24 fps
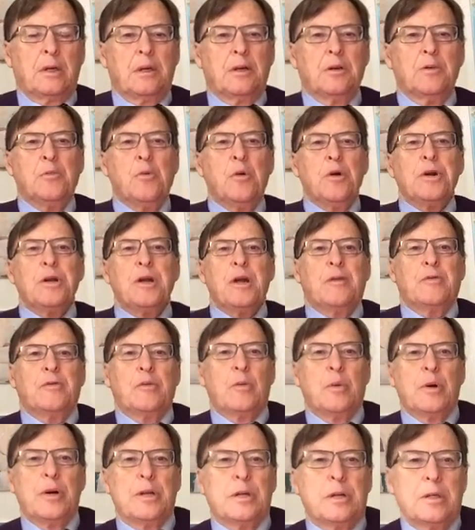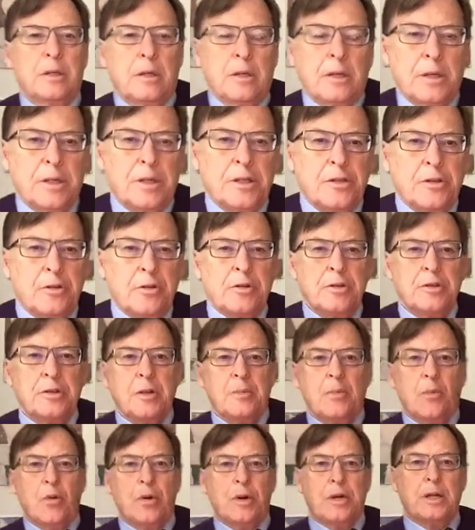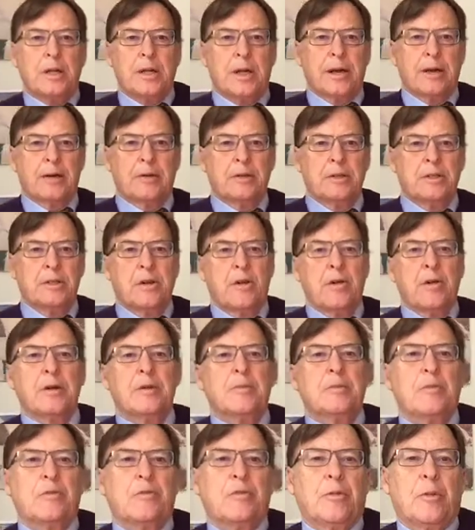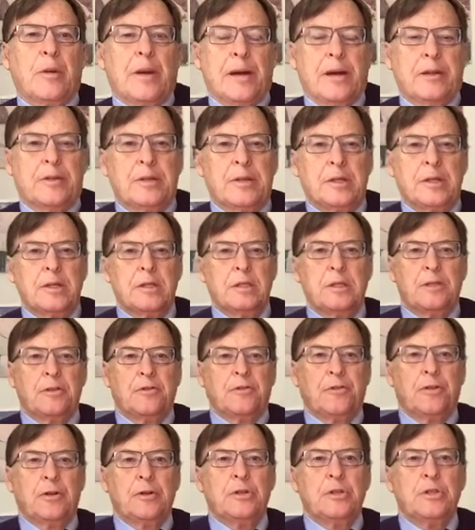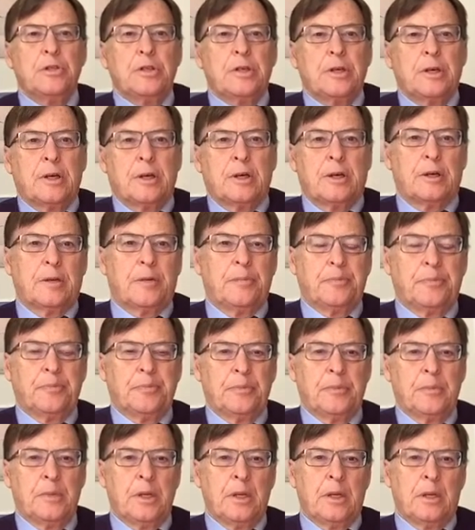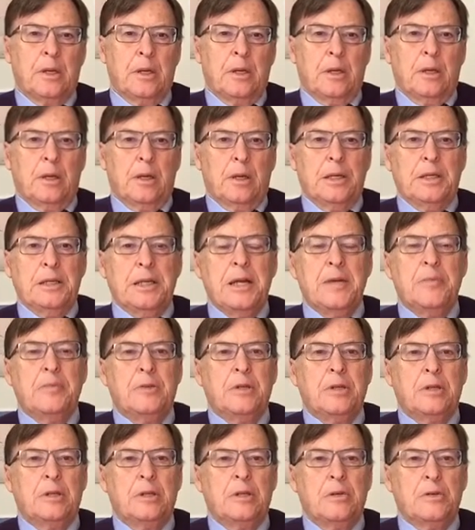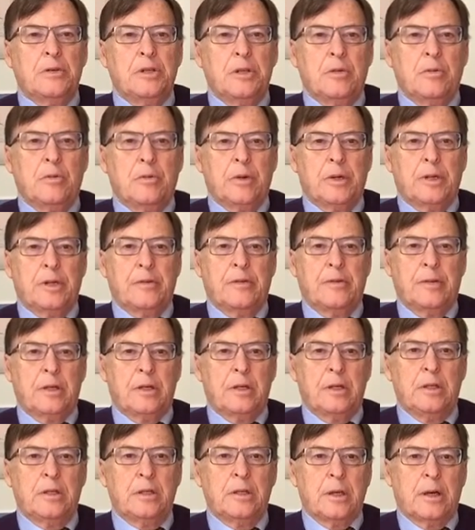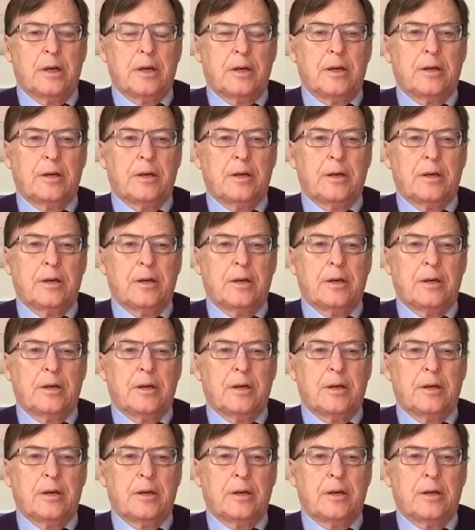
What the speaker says: Good morning, everyone. It's Thursday morning now, and sorry to move around. This is the first attempt at using one of these